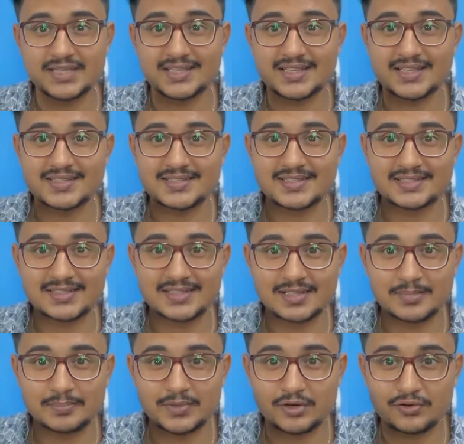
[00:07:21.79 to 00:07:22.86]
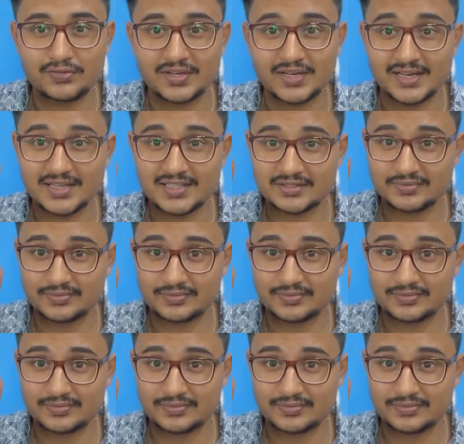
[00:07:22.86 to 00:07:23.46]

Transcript: increasing the number of corrects